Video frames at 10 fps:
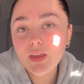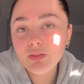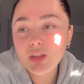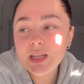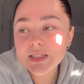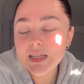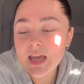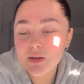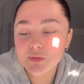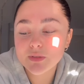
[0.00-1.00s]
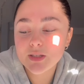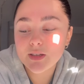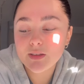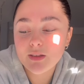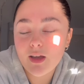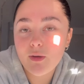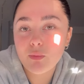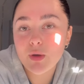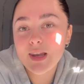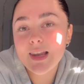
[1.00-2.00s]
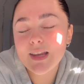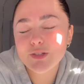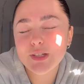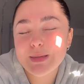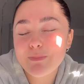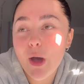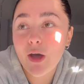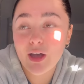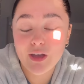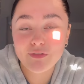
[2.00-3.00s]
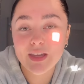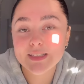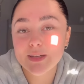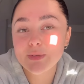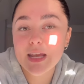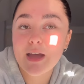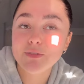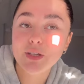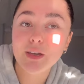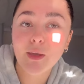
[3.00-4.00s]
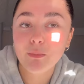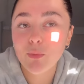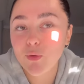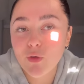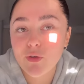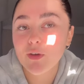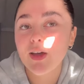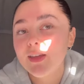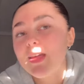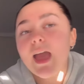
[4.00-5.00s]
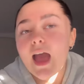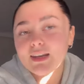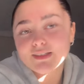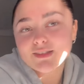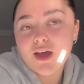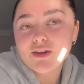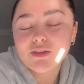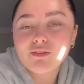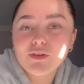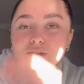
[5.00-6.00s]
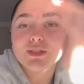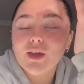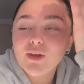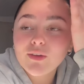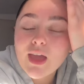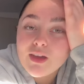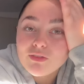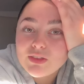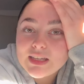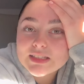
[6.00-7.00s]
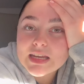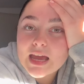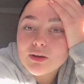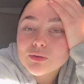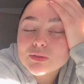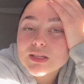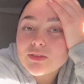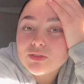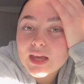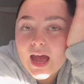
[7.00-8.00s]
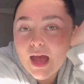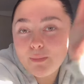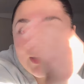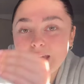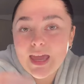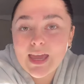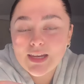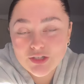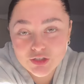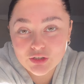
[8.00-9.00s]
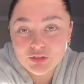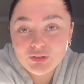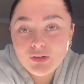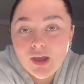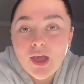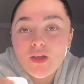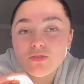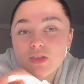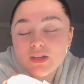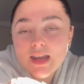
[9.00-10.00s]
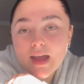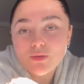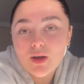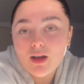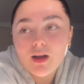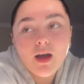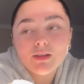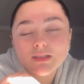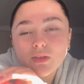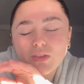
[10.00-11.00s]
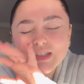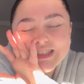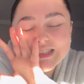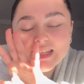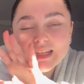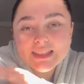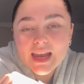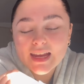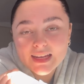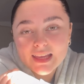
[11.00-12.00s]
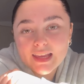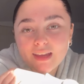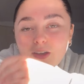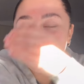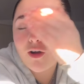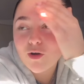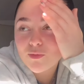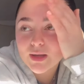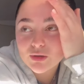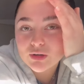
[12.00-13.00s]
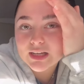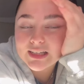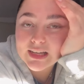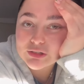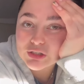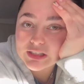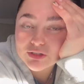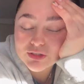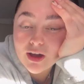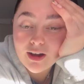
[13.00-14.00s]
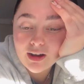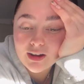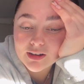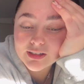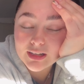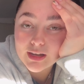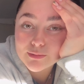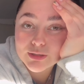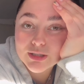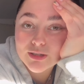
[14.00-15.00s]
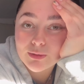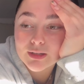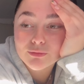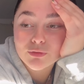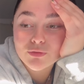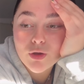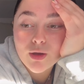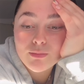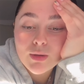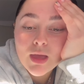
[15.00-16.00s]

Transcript: these nails were literally perfect i'm gonna have to move over and insert another photo these nails, the application, the nail art, the detailing, oh my god, I literally just can't. Like, I'm so in love with them.